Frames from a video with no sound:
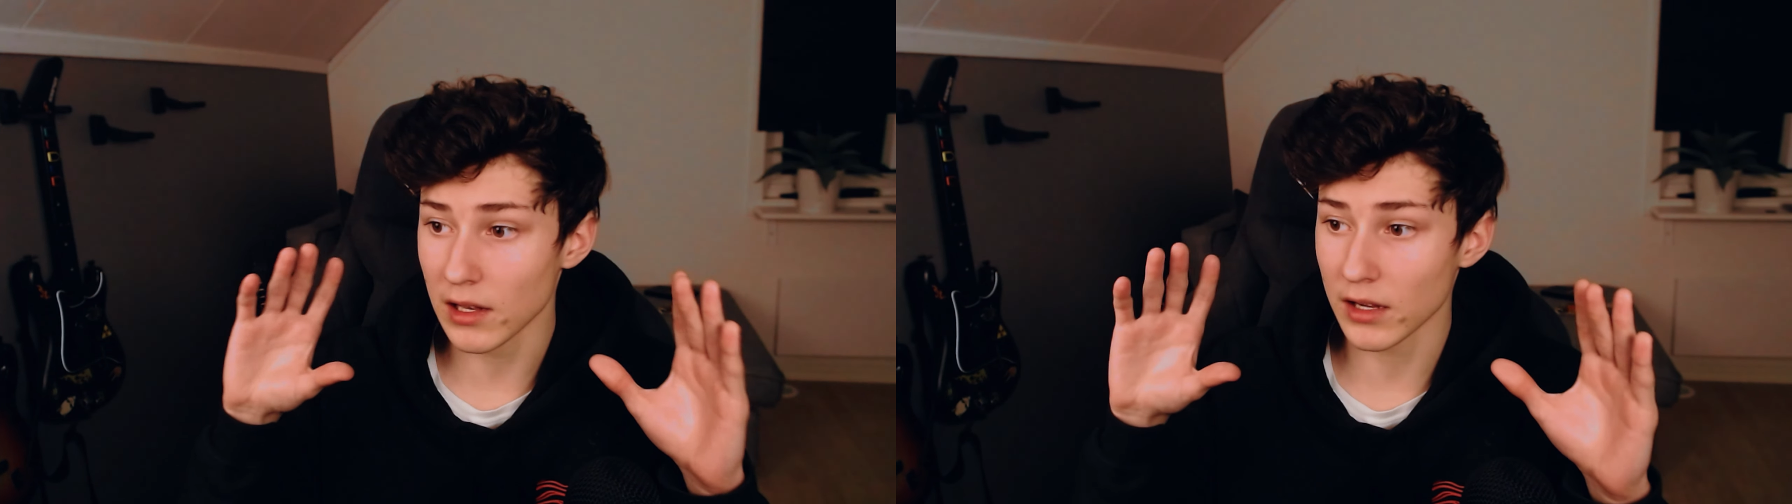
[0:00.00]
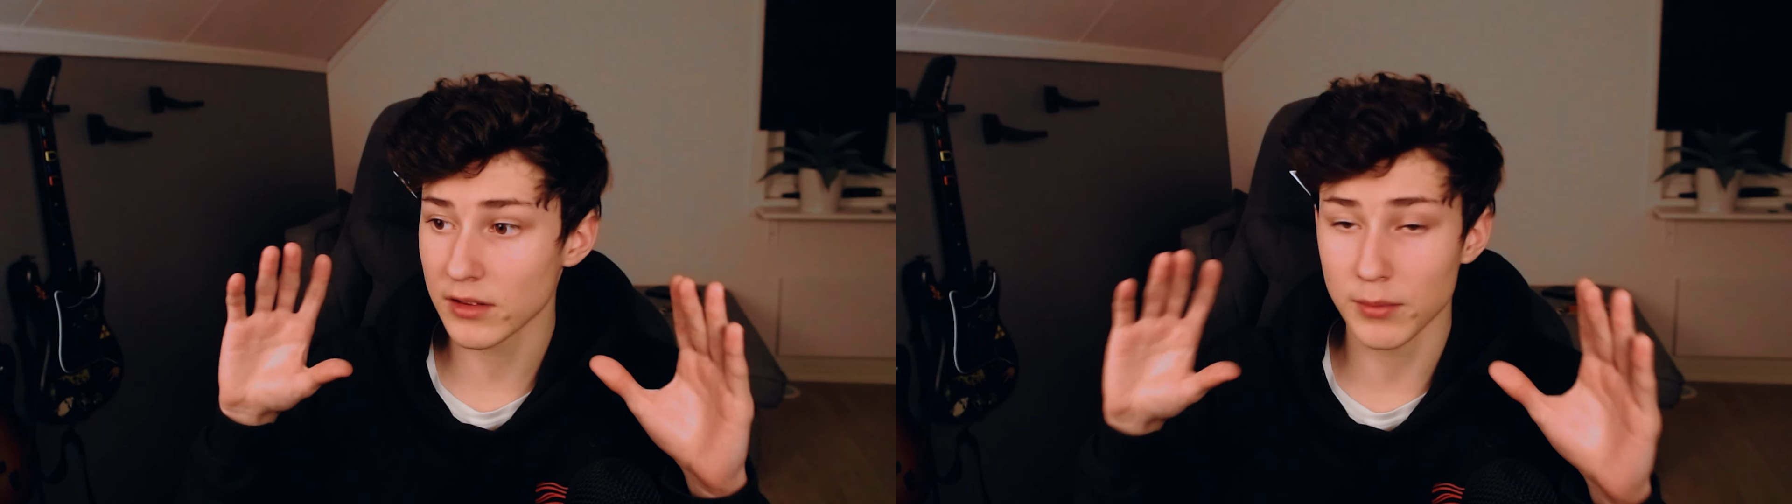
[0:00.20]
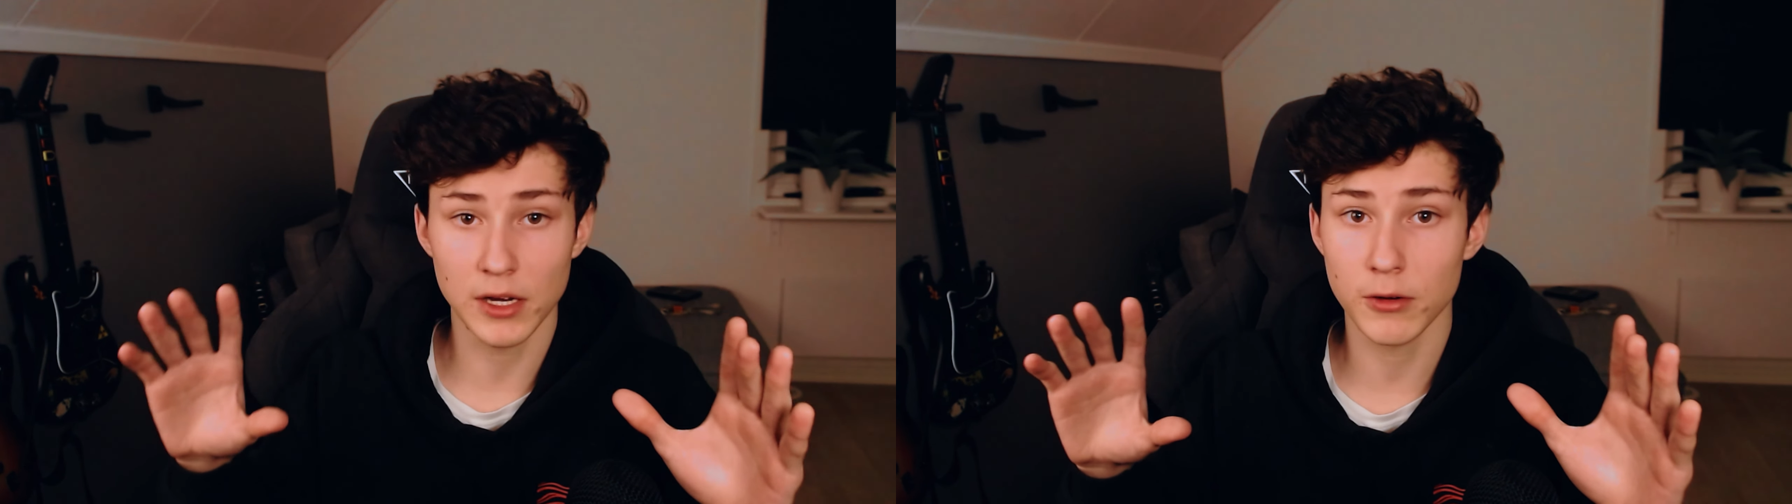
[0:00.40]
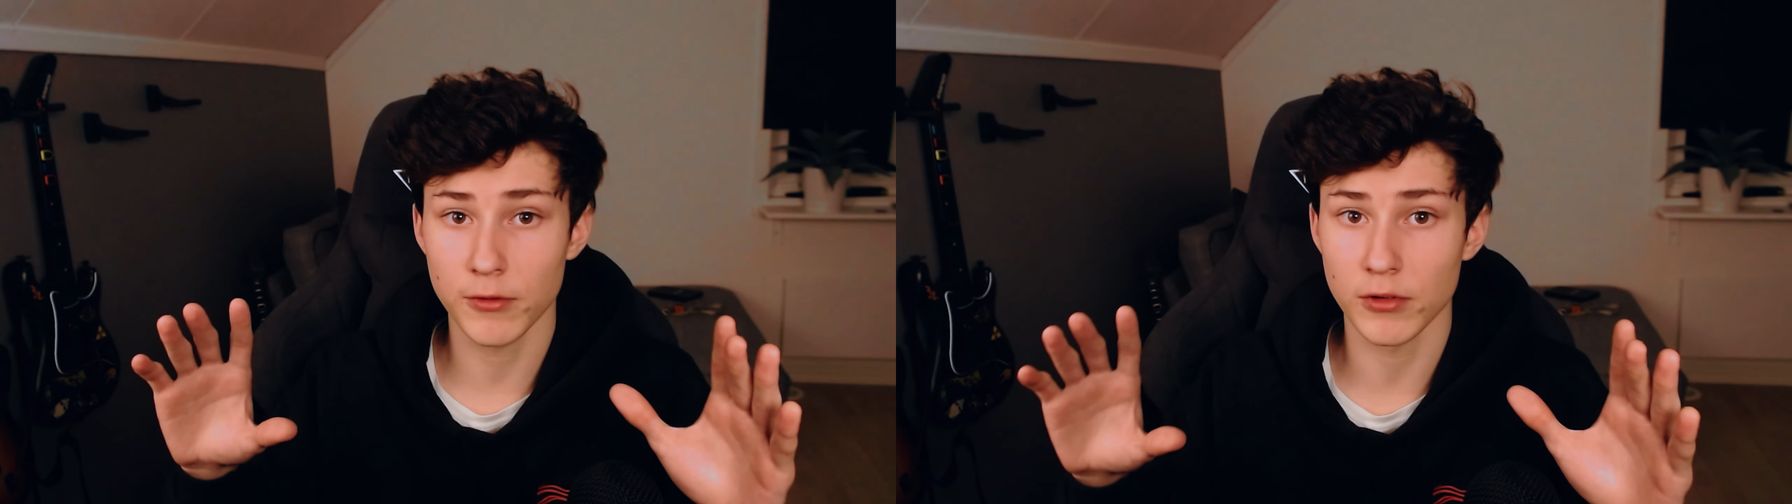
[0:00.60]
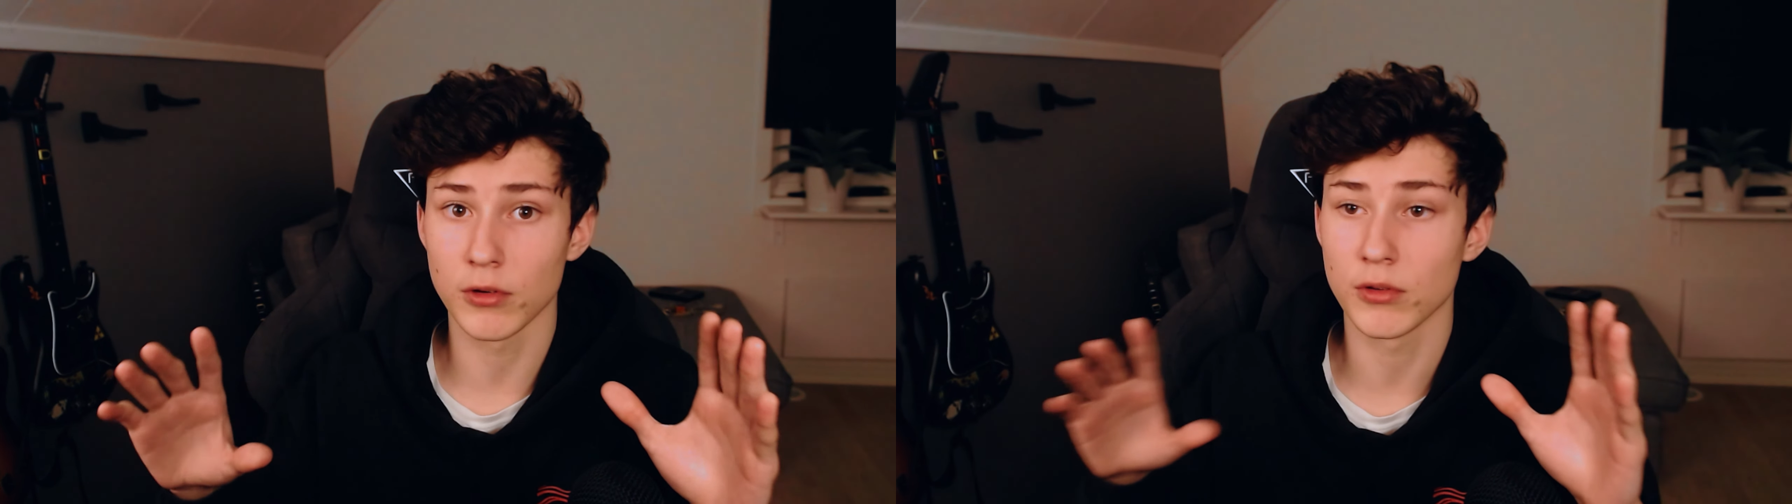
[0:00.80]
like the
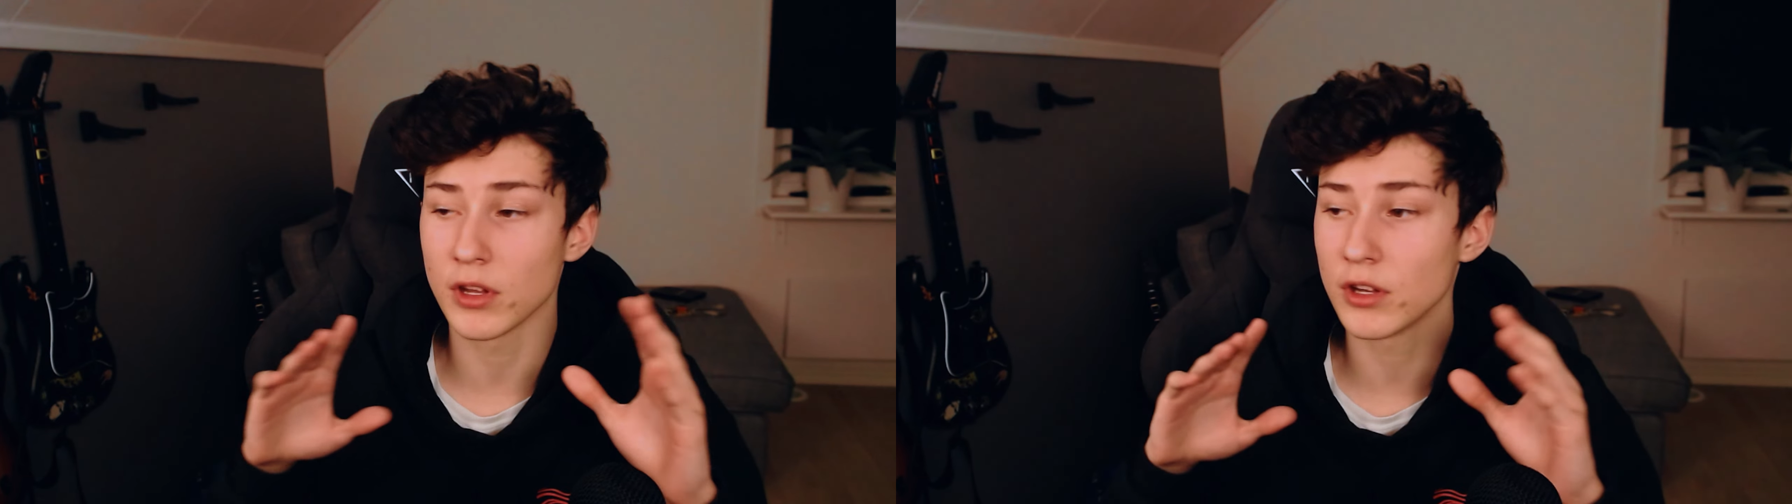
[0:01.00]
Minecraft logo,